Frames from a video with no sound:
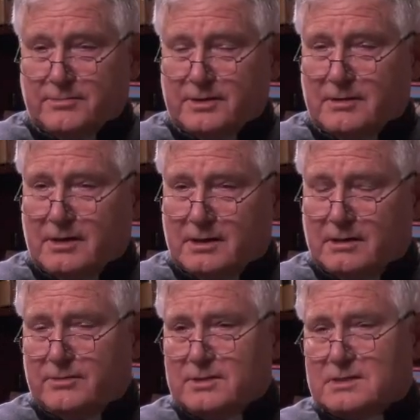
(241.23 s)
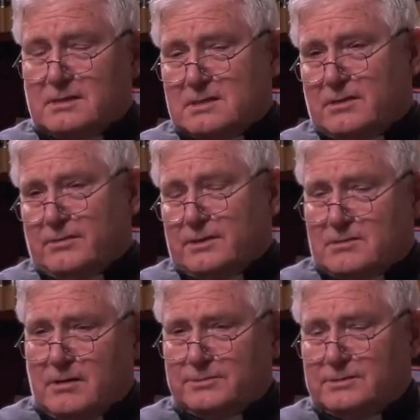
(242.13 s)
But our country's in serious
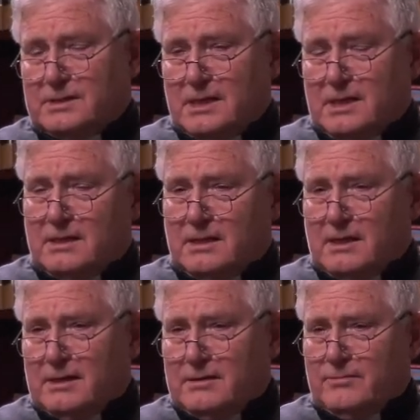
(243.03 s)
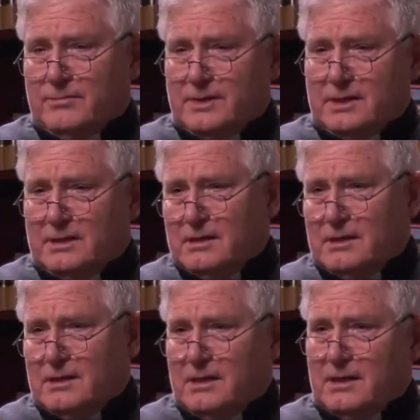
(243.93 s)
trouble, and we,
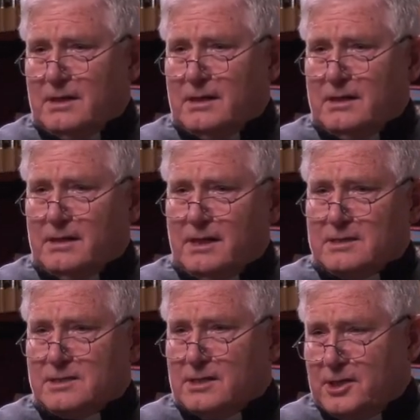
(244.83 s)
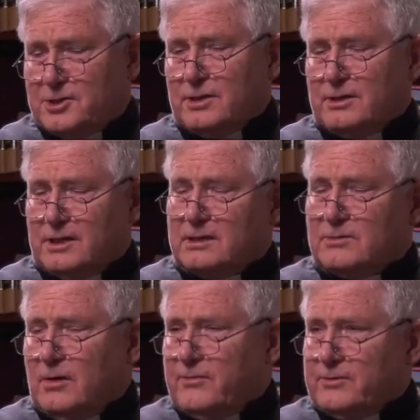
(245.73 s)
as a nation, need
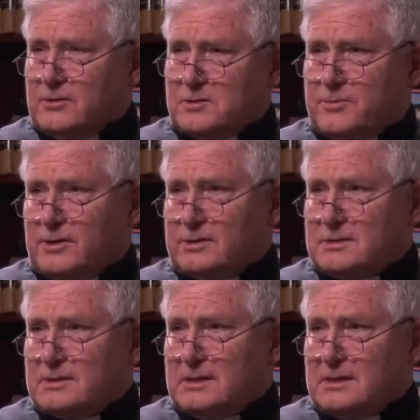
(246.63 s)
to offer those prayers